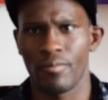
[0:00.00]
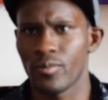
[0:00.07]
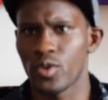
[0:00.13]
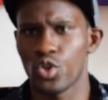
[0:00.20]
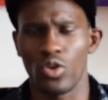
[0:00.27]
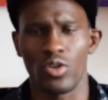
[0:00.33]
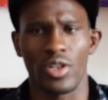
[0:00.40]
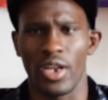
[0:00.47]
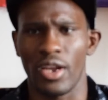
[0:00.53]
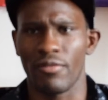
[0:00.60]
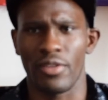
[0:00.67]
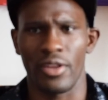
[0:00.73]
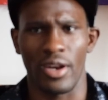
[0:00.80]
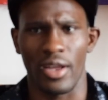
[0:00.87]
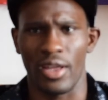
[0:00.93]
shortly
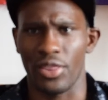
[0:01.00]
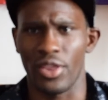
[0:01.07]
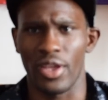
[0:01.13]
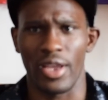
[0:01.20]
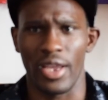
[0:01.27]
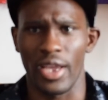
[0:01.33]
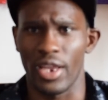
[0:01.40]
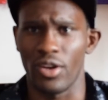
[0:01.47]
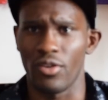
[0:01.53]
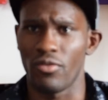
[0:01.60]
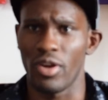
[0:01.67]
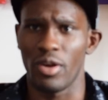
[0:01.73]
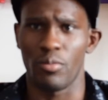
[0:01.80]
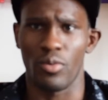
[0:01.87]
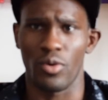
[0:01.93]
after that, I think end of
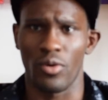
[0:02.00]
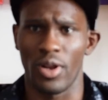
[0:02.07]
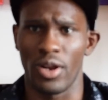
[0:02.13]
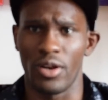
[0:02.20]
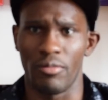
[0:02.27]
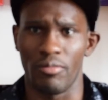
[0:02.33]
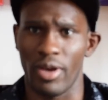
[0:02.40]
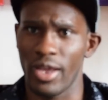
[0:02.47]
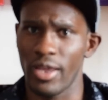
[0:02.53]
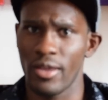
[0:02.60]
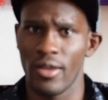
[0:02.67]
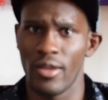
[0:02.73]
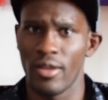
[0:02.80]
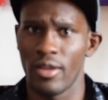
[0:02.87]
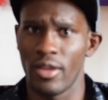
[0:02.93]
April, early May,
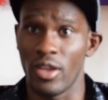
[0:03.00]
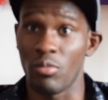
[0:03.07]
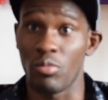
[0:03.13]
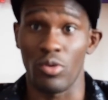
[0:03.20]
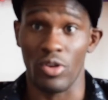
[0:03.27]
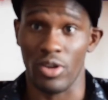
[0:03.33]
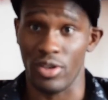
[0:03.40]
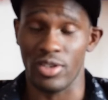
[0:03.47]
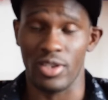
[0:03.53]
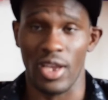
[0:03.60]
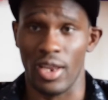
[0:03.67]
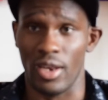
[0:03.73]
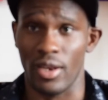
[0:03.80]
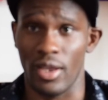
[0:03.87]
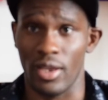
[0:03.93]
he broke his
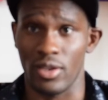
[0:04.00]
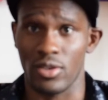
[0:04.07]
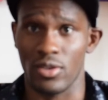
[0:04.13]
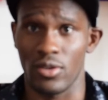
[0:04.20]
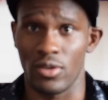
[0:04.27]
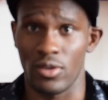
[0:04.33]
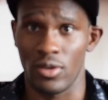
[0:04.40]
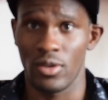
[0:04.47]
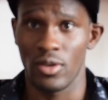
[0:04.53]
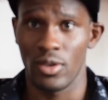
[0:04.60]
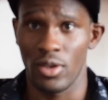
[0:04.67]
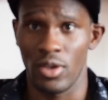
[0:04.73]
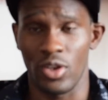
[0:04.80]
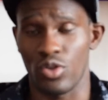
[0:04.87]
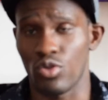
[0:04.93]
hand. And so
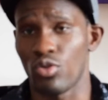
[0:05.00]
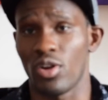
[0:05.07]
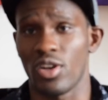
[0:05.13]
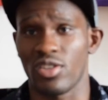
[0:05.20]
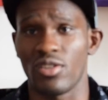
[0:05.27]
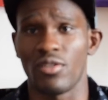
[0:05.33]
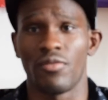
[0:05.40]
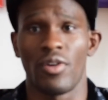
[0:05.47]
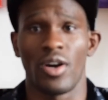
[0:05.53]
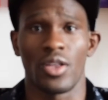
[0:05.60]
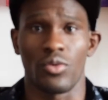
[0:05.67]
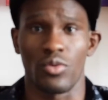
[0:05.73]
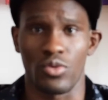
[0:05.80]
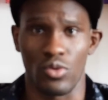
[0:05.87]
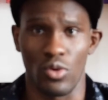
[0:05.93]
he told us the
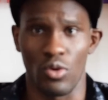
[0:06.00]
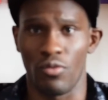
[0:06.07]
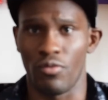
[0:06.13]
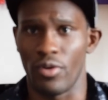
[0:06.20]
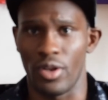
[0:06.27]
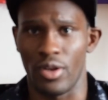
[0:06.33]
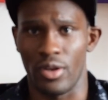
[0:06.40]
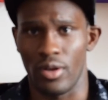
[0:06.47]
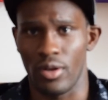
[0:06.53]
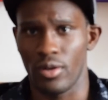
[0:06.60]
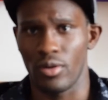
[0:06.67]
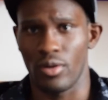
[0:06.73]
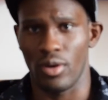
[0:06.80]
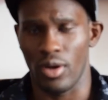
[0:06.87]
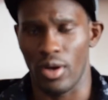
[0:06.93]
fight was off and
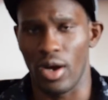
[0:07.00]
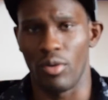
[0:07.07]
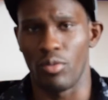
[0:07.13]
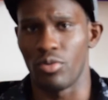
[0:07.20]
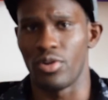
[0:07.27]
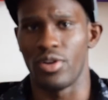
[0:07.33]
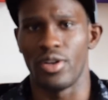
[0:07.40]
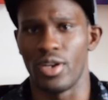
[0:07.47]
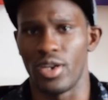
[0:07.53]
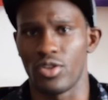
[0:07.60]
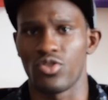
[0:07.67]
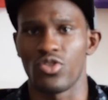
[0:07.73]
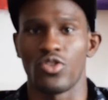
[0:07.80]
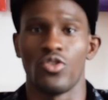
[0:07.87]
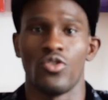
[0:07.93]
I wouldn't need
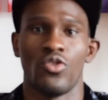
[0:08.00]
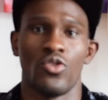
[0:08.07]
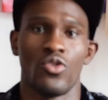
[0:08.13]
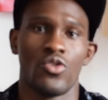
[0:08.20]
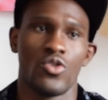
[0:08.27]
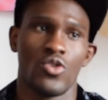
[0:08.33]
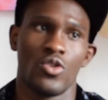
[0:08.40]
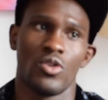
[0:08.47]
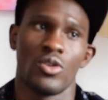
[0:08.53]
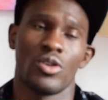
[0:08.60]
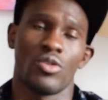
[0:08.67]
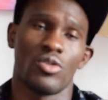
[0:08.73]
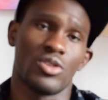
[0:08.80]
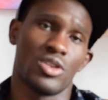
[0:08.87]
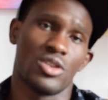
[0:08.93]
to go
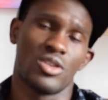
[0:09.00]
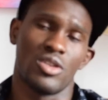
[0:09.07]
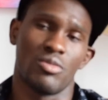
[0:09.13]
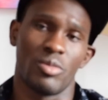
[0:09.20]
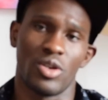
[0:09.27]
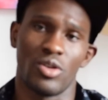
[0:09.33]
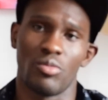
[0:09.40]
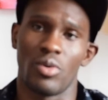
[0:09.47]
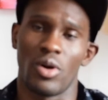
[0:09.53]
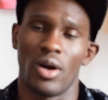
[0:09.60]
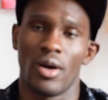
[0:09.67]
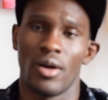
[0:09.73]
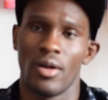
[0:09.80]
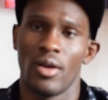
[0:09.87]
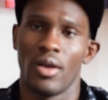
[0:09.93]
because he's in Middlesbrough.
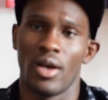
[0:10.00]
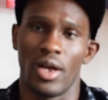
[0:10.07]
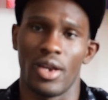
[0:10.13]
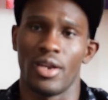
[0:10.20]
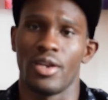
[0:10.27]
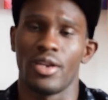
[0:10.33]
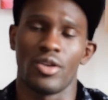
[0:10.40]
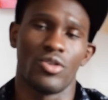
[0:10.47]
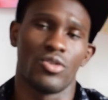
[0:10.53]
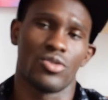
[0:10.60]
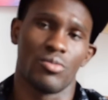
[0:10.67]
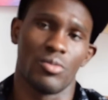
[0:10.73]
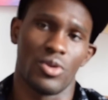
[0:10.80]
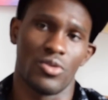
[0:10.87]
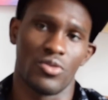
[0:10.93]
I didn't need to go to
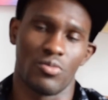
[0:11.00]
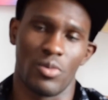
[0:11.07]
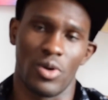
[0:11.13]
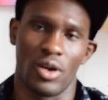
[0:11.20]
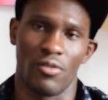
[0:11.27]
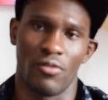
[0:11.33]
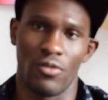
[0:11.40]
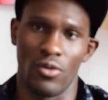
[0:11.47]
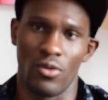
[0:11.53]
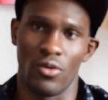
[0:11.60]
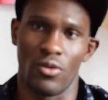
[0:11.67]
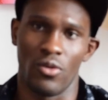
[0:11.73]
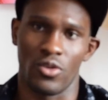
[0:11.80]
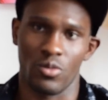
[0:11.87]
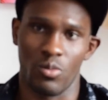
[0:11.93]
Middlesbrough
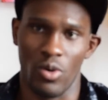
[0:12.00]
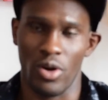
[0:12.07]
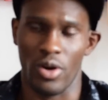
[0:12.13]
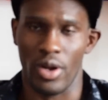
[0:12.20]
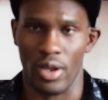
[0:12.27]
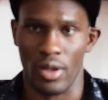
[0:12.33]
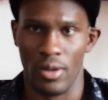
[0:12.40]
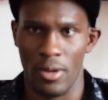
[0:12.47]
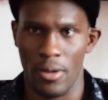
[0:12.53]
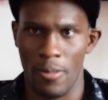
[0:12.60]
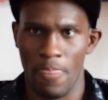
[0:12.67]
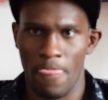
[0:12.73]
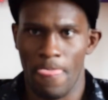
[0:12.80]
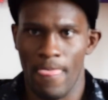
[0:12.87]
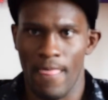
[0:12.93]
for sparring.
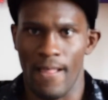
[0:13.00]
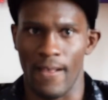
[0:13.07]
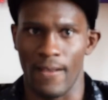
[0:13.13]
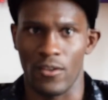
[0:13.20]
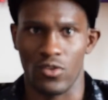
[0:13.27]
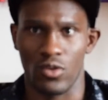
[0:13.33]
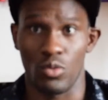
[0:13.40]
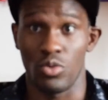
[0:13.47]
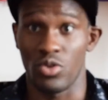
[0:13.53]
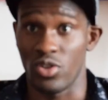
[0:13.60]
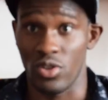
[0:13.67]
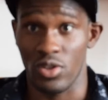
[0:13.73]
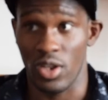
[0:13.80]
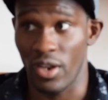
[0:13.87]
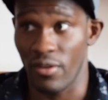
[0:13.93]
And so we
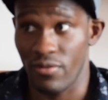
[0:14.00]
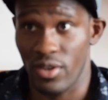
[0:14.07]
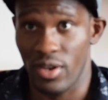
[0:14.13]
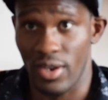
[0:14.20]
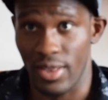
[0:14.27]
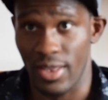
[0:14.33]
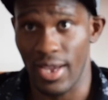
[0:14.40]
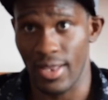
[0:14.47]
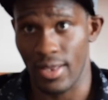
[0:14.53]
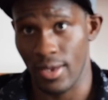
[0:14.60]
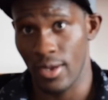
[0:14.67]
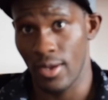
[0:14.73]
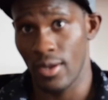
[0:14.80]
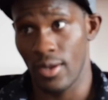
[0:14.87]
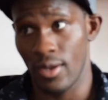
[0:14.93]
just left it at that.
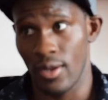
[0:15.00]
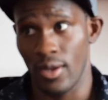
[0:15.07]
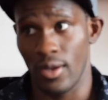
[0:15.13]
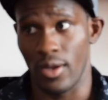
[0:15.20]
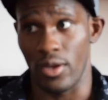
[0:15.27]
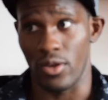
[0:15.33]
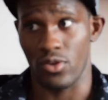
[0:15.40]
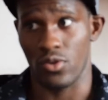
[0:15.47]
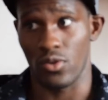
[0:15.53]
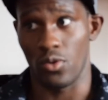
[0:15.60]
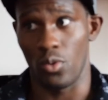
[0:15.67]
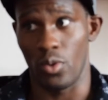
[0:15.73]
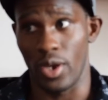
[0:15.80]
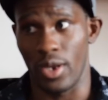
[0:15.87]
And so